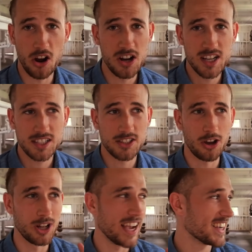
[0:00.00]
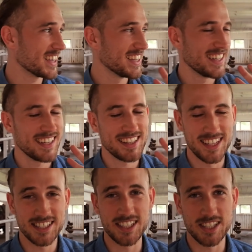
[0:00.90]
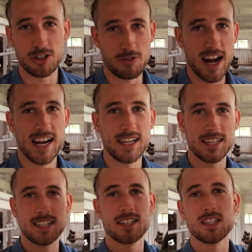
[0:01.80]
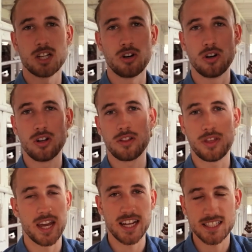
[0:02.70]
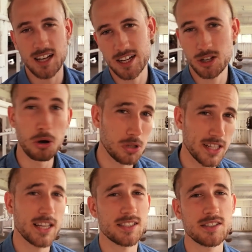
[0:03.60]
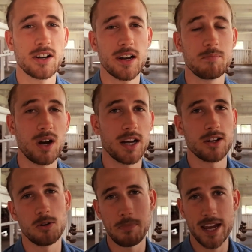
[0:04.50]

know. So like, this is a great little thing. It's not totally necessary, but it'll